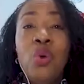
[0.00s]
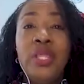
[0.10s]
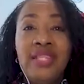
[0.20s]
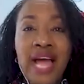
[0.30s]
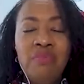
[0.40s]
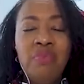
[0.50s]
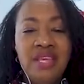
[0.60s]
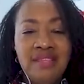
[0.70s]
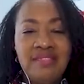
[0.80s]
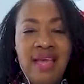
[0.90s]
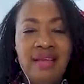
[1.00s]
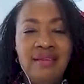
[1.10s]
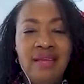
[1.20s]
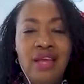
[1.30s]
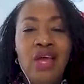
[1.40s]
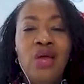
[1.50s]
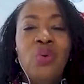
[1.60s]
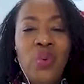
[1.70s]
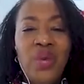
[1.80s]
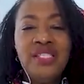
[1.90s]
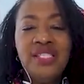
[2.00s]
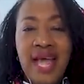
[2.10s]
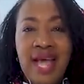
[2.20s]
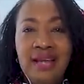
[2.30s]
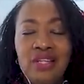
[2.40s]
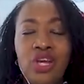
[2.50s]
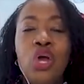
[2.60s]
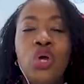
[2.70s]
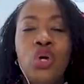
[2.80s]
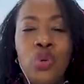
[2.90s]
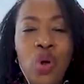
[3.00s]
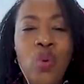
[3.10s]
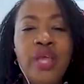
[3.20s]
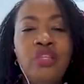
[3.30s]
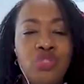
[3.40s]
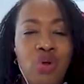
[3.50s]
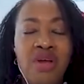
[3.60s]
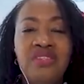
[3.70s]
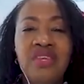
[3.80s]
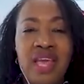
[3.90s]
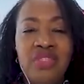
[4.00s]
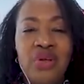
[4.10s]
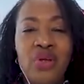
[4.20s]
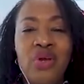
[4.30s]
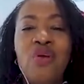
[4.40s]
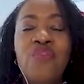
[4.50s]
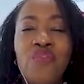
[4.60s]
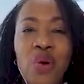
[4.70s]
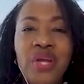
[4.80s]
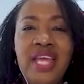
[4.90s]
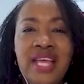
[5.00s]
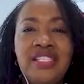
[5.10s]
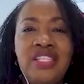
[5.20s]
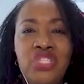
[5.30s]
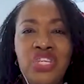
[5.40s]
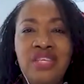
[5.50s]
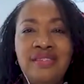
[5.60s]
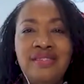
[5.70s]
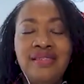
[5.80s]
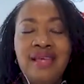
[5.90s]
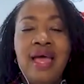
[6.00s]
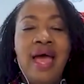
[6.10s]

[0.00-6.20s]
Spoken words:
With that being said, we stand growing stronger together for the SDGs.